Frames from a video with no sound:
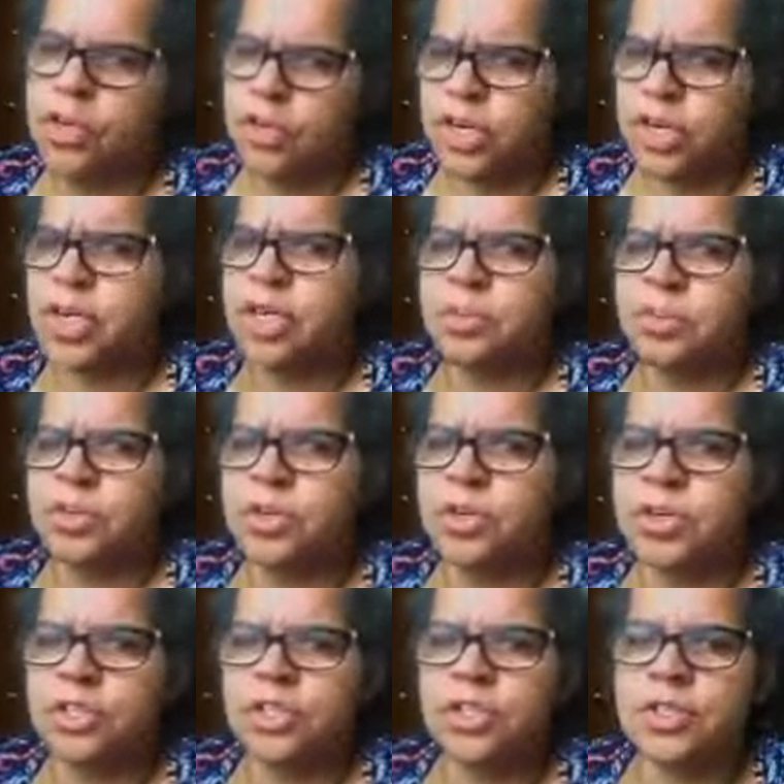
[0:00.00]
or an
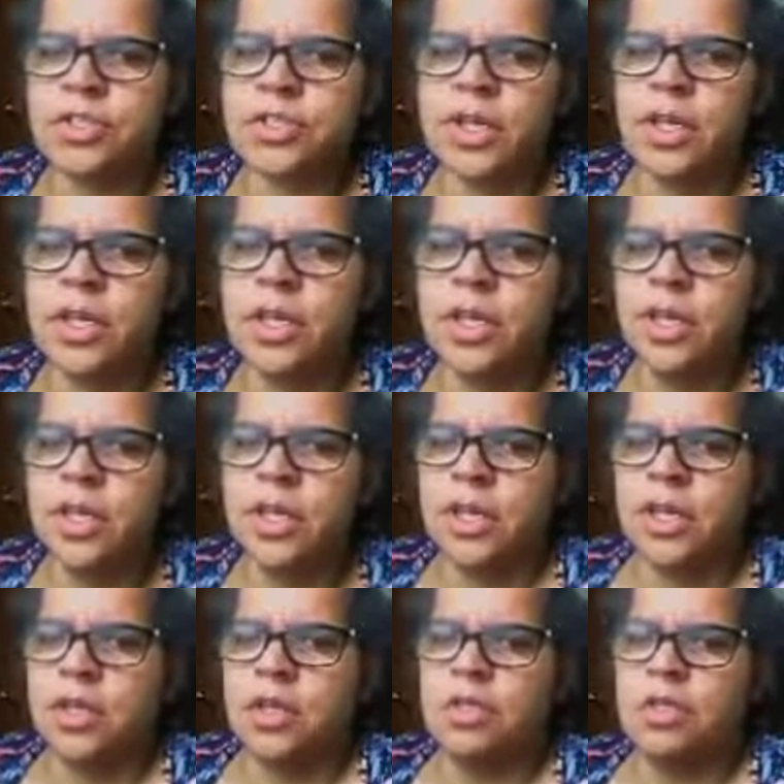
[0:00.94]
ebook, I should say,
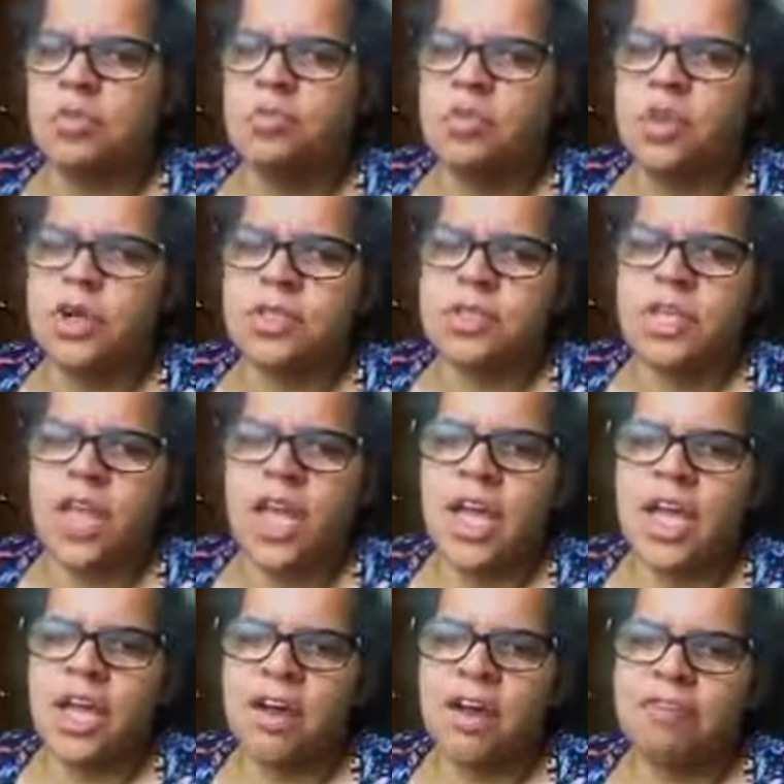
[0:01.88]
you want to
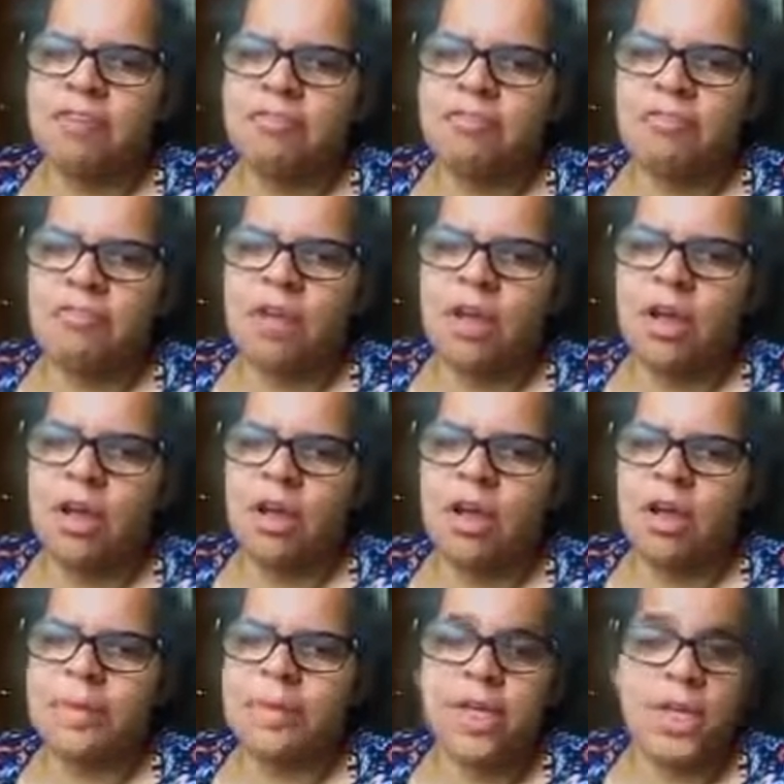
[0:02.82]
have
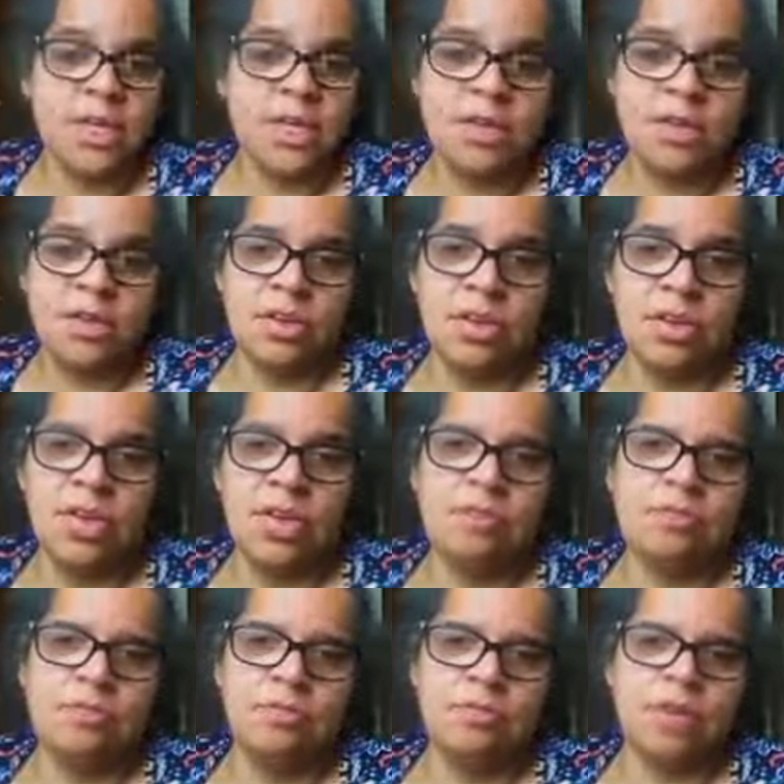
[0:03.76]
a nice looking
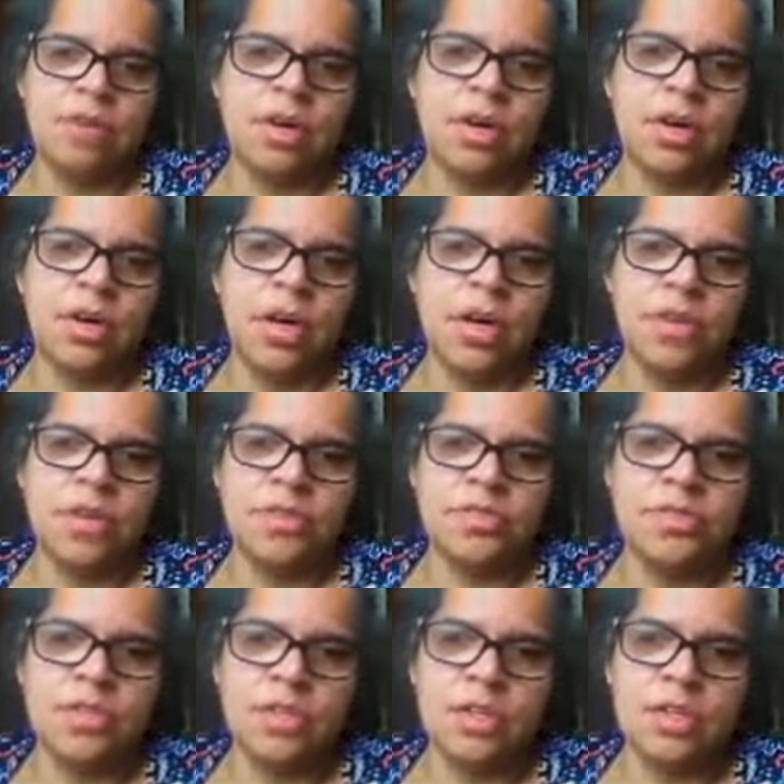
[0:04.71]
cover for it, right?
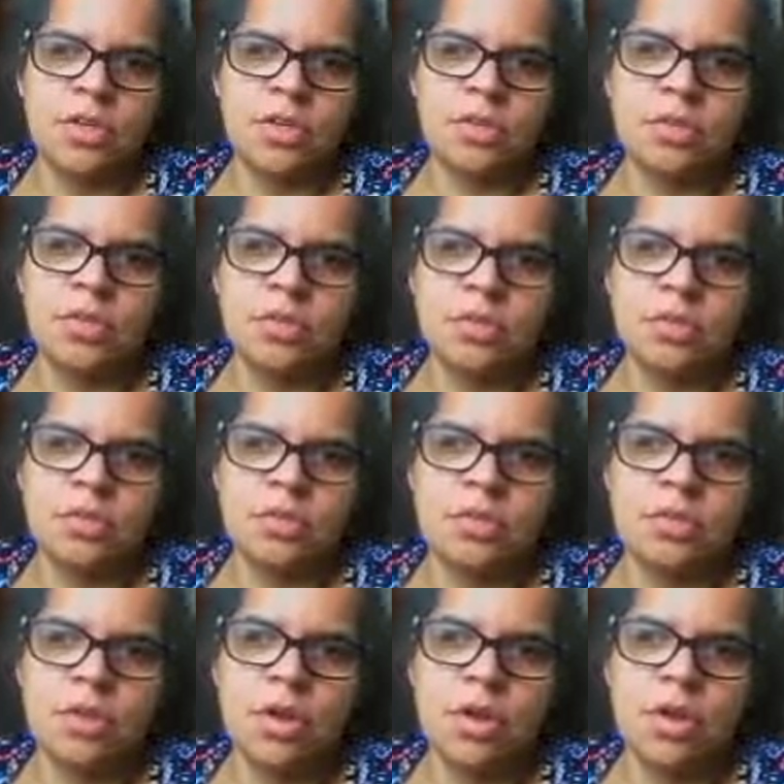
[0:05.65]
You've seen those,
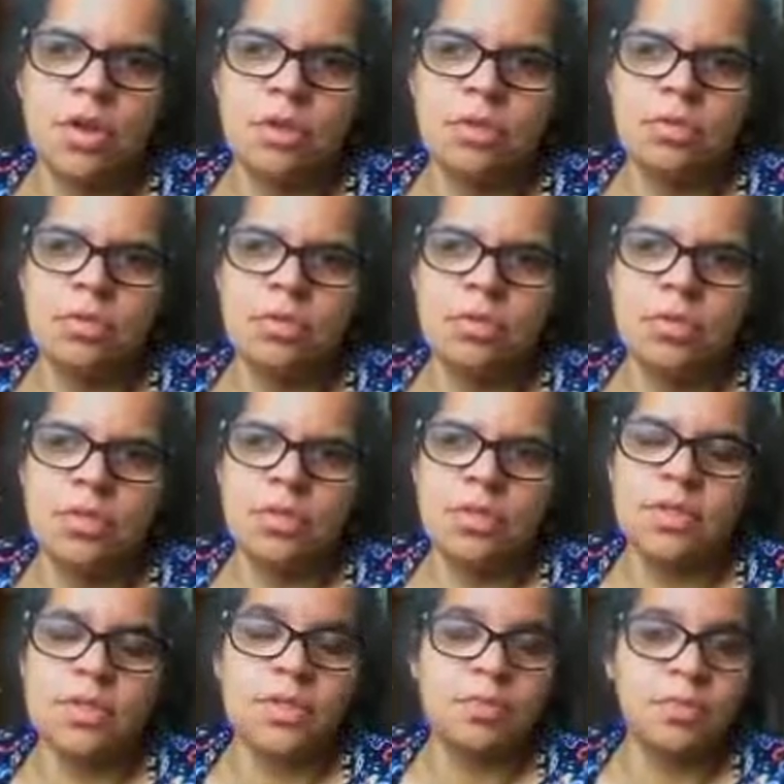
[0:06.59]

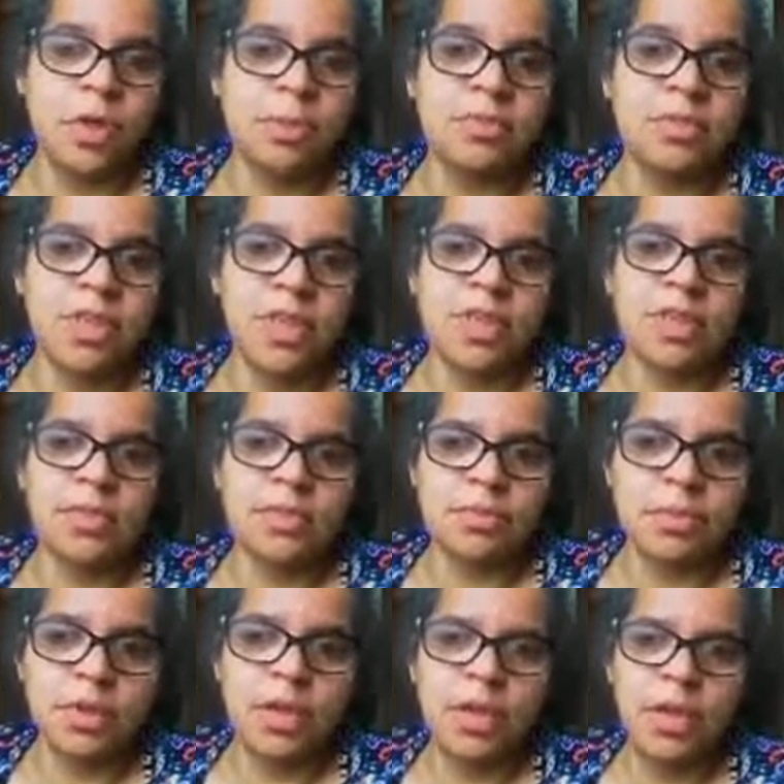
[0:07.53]

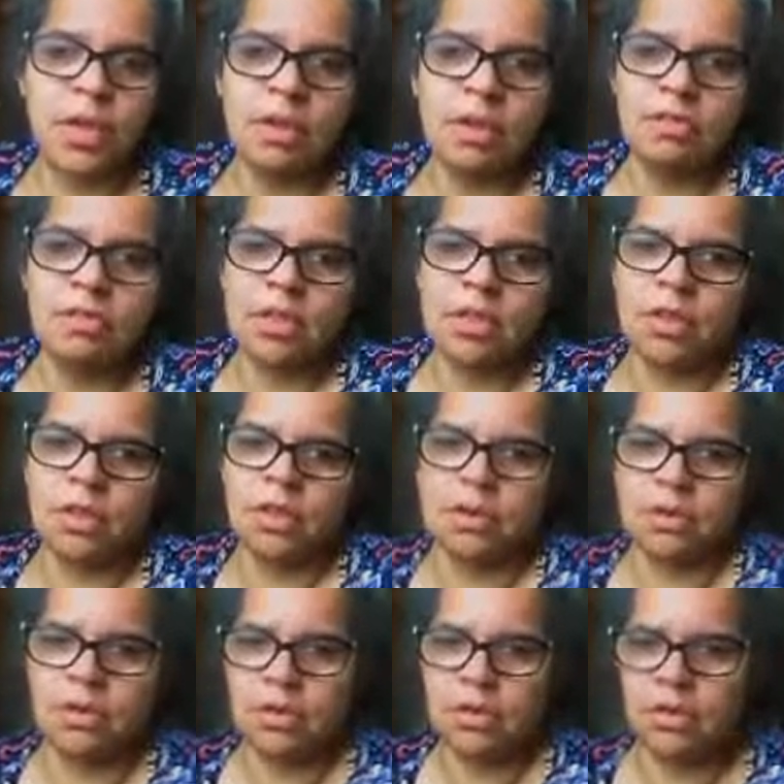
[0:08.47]
websites where they have
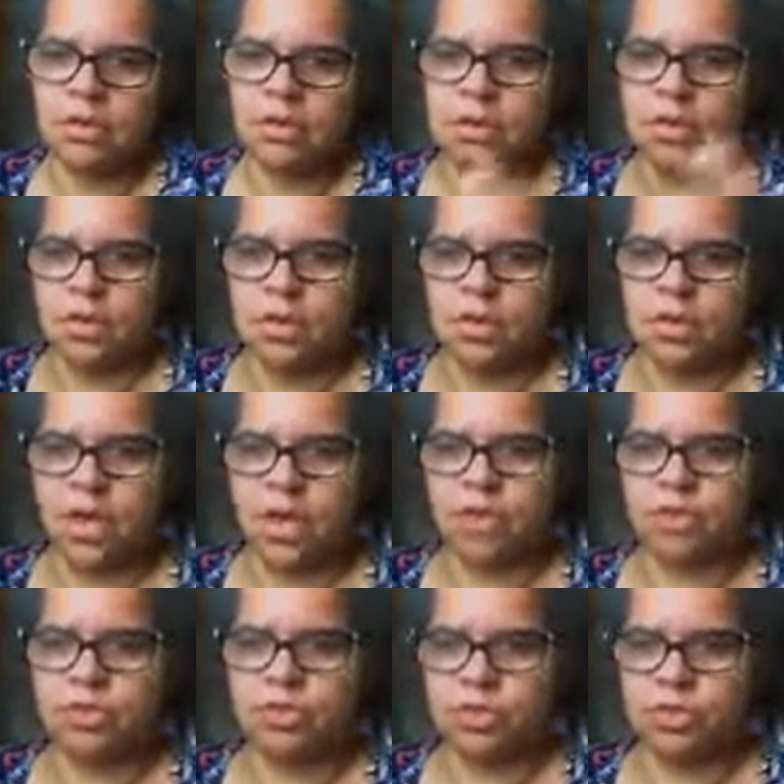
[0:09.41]
the
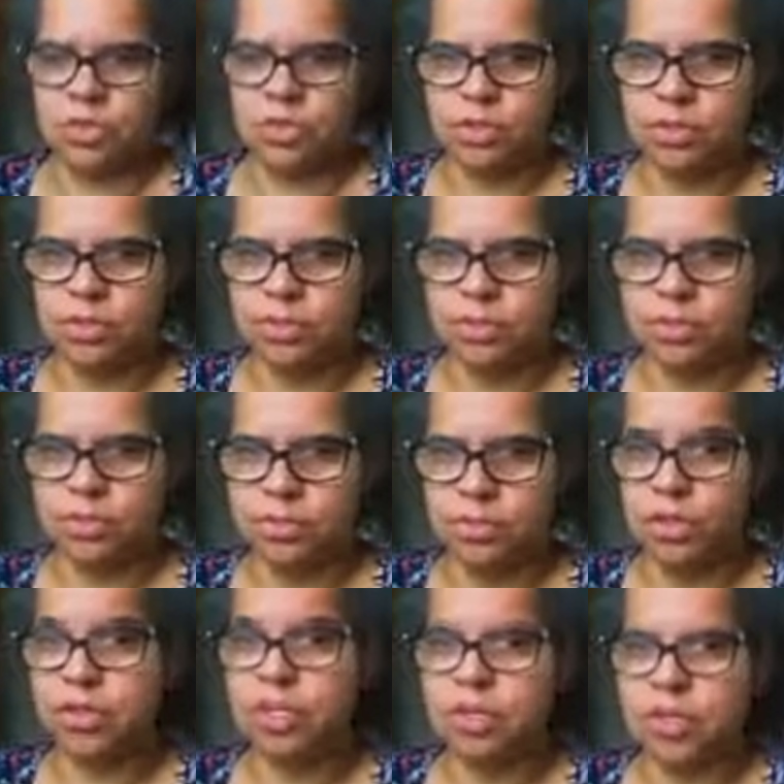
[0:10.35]
actual
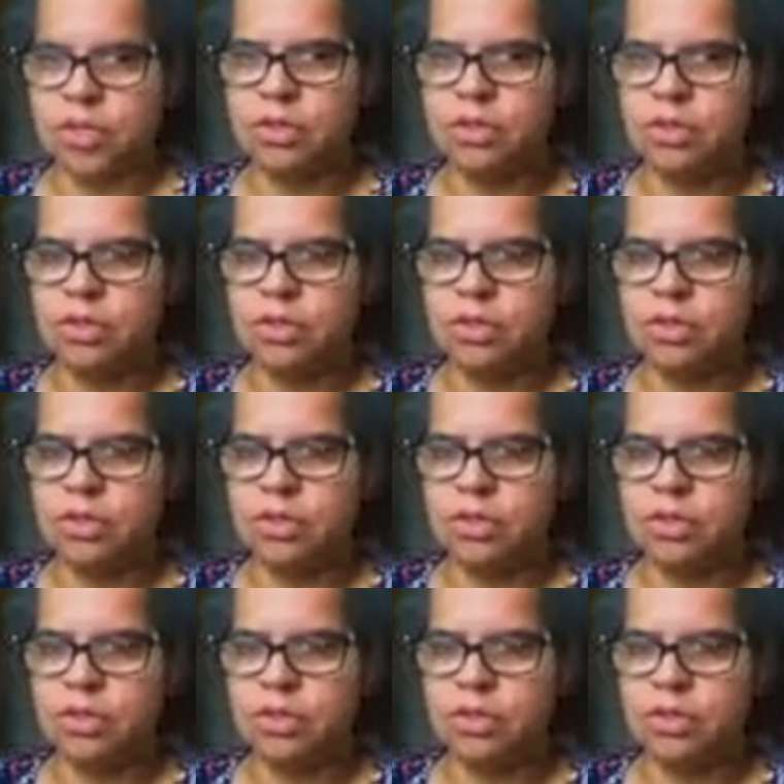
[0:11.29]
book,